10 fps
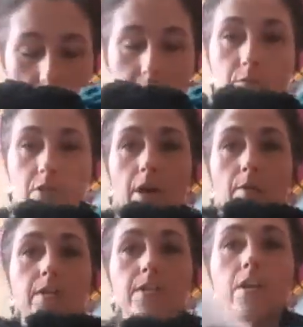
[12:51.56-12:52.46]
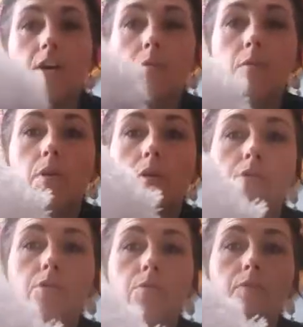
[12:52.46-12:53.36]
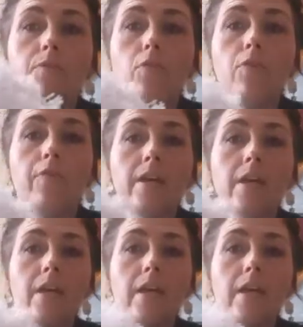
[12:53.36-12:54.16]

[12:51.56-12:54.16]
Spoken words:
And I was going to do the fluffy